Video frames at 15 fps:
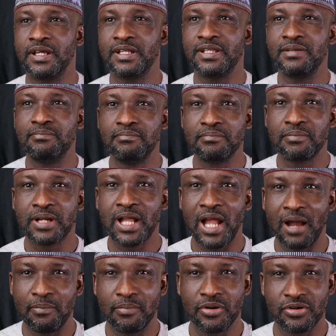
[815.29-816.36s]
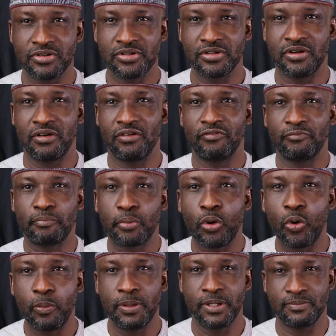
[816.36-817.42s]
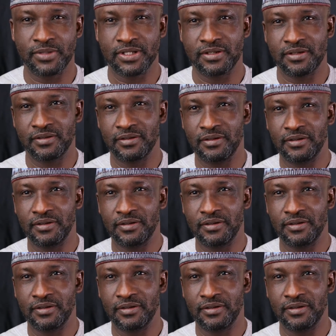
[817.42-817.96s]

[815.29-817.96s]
the gamut of problems,